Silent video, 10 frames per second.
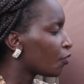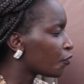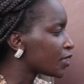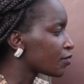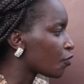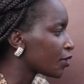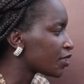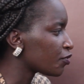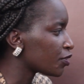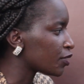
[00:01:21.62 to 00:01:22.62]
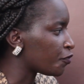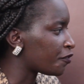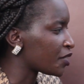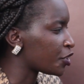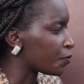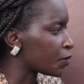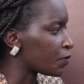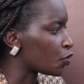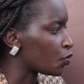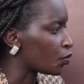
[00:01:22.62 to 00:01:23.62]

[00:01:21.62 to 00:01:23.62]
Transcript: What do friendships mean to